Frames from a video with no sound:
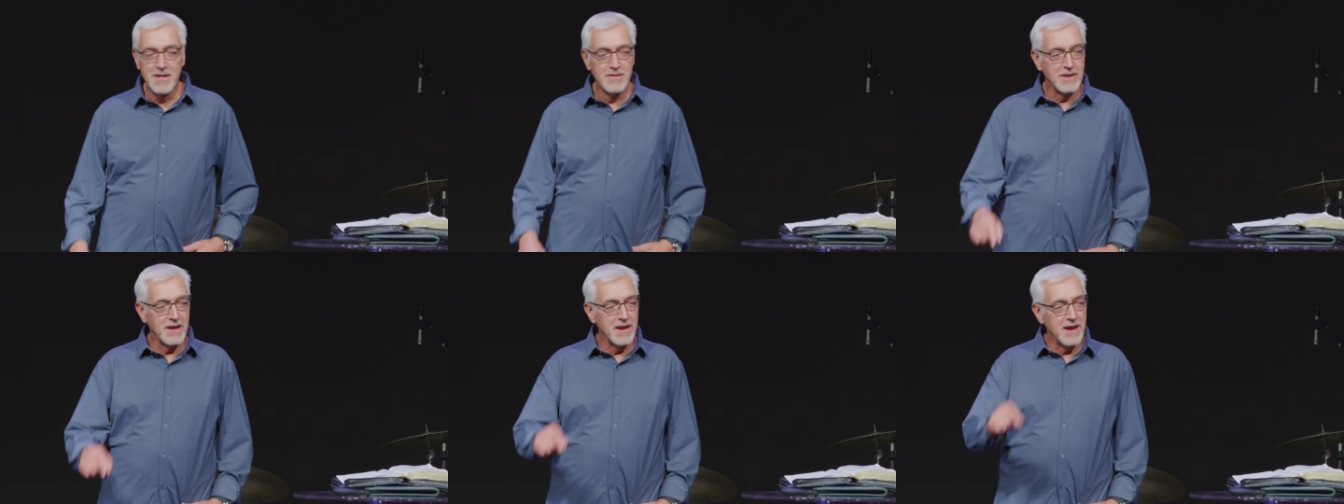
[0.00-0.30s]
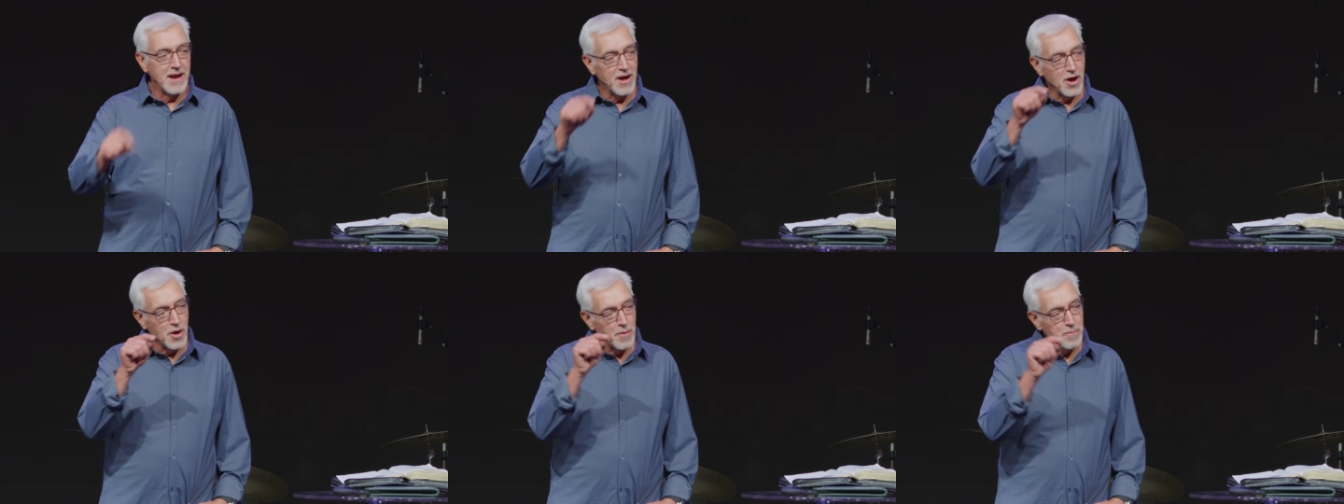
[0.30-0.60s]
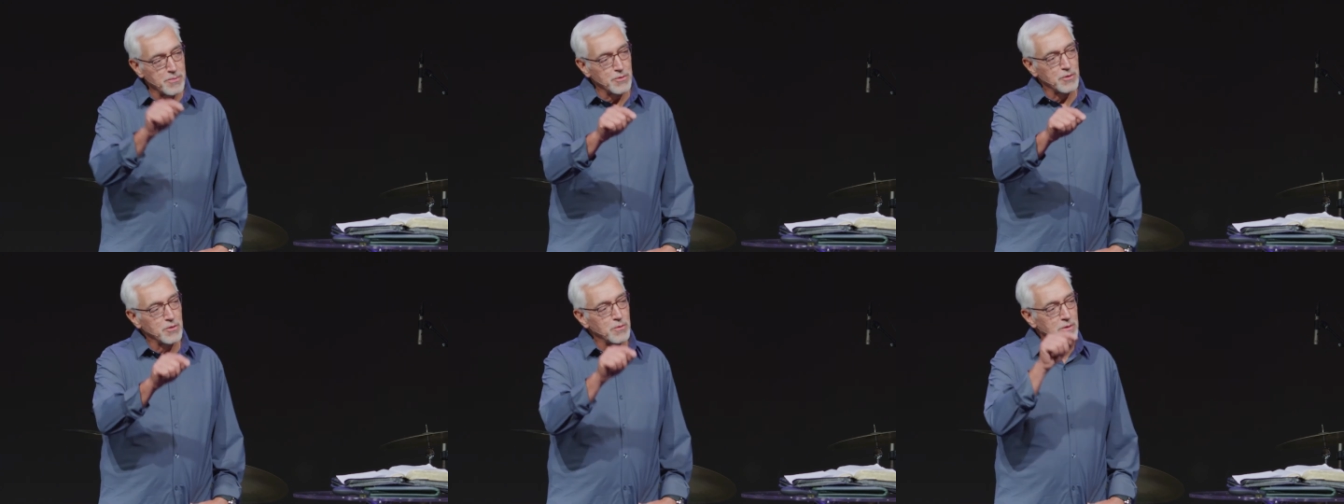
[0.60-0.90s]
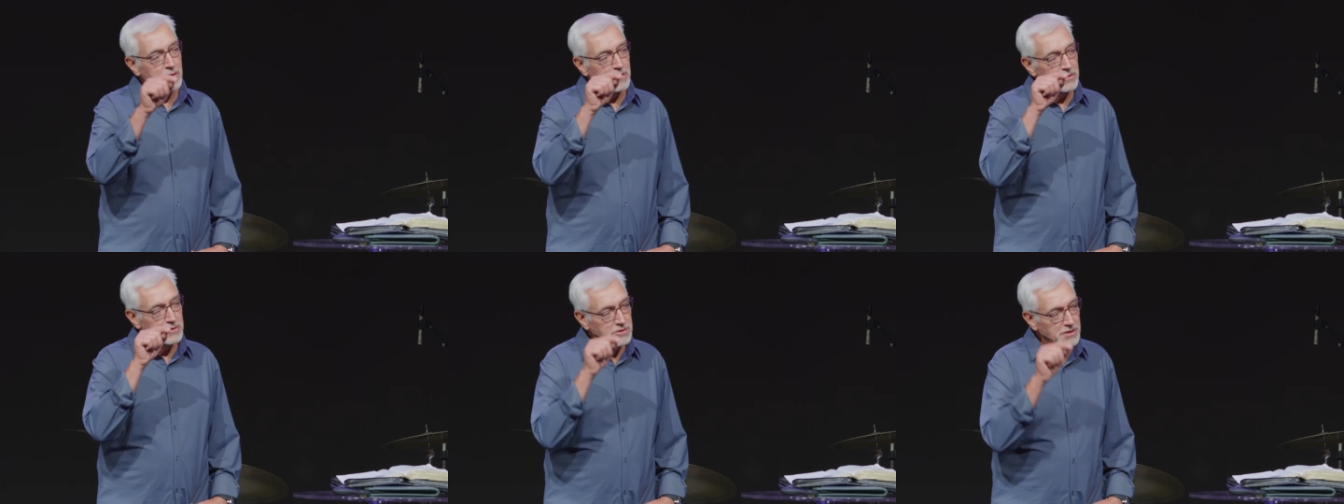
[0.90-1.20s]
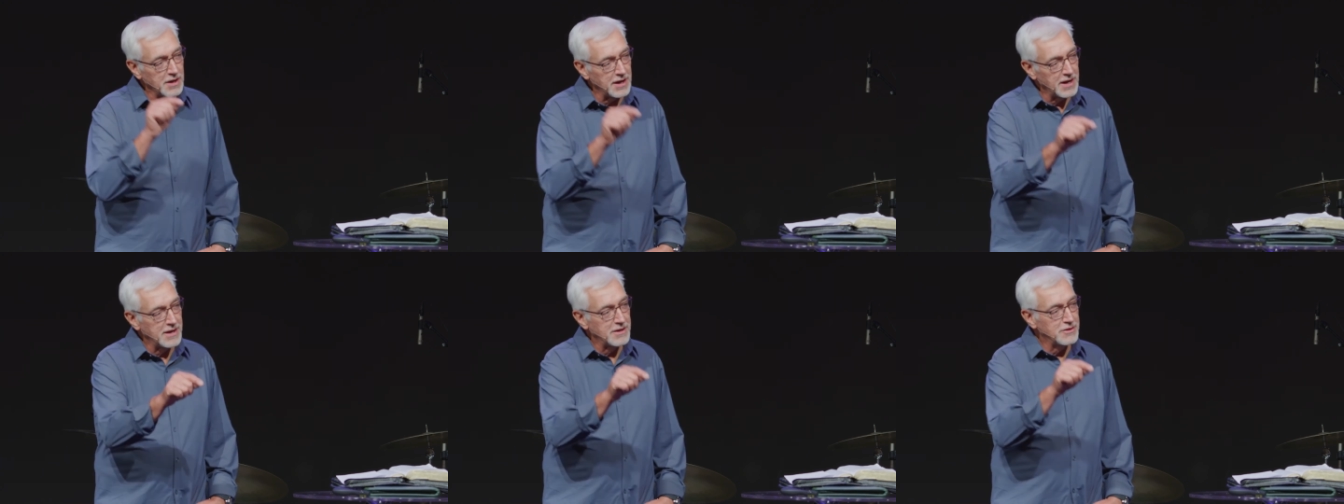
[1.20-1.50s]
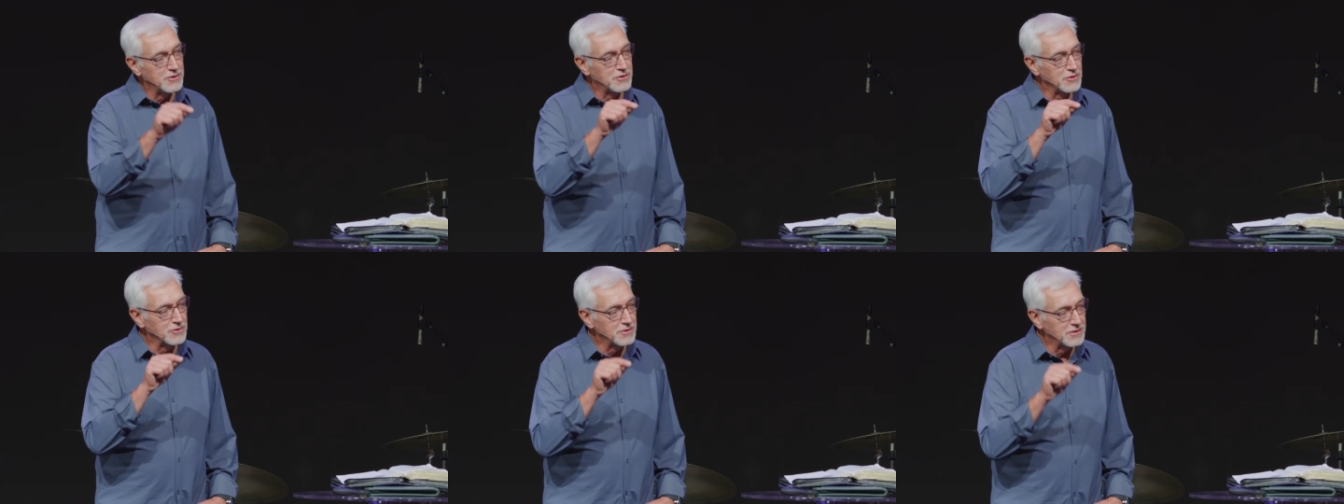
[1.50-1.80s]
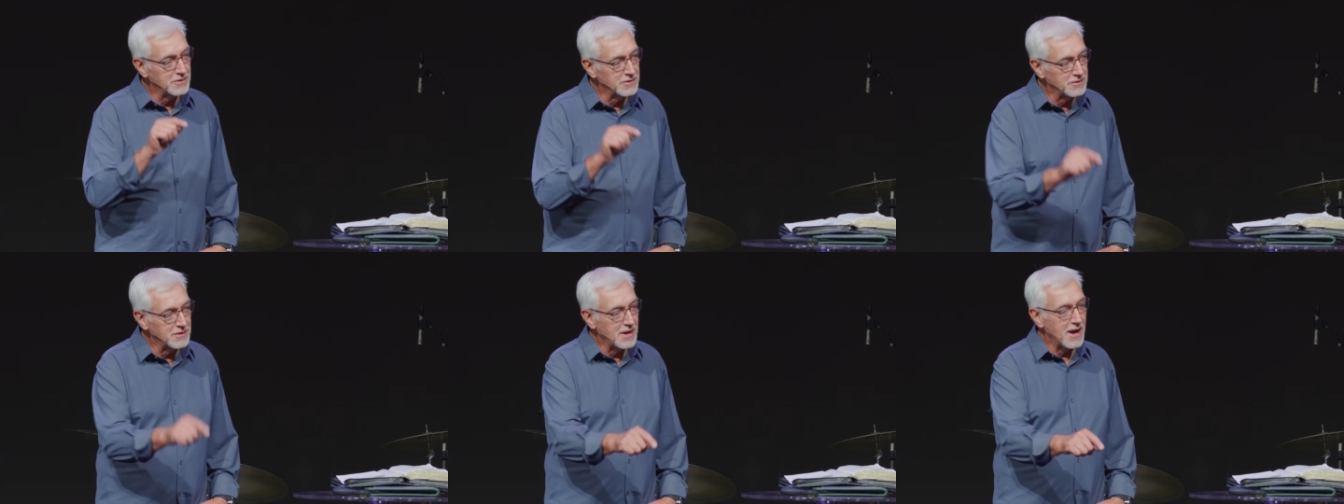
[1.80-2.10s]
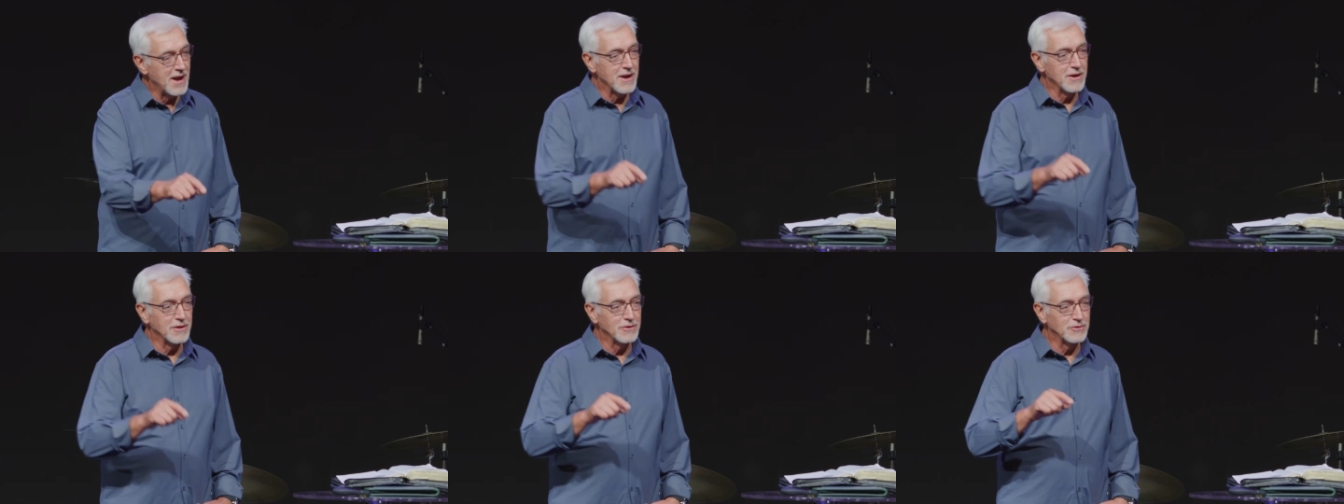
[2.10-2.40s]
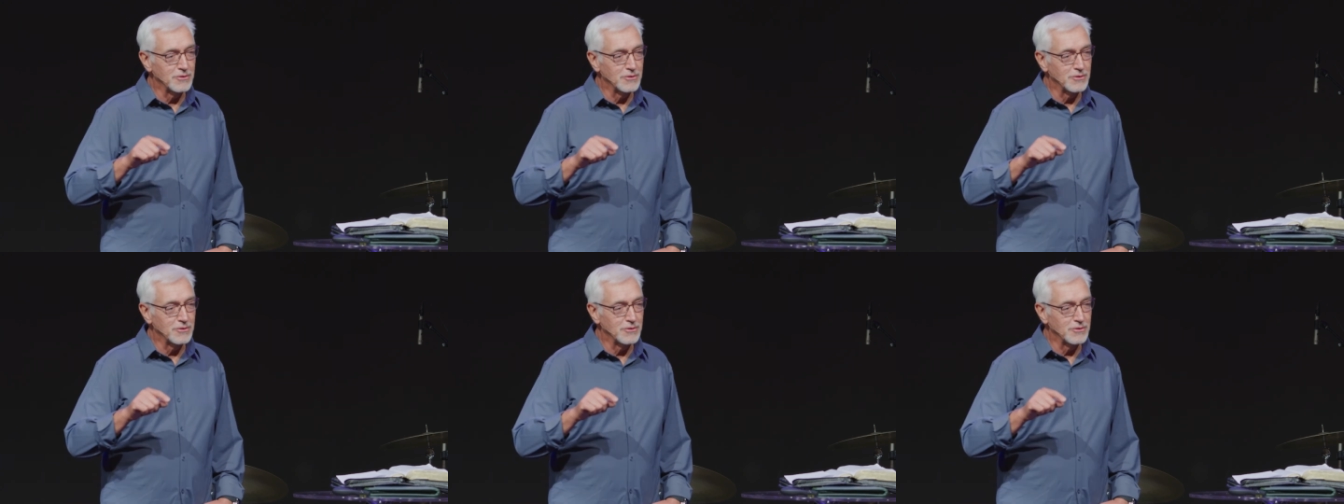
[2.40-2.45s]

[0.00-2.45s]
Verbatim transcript: The helper will change your desire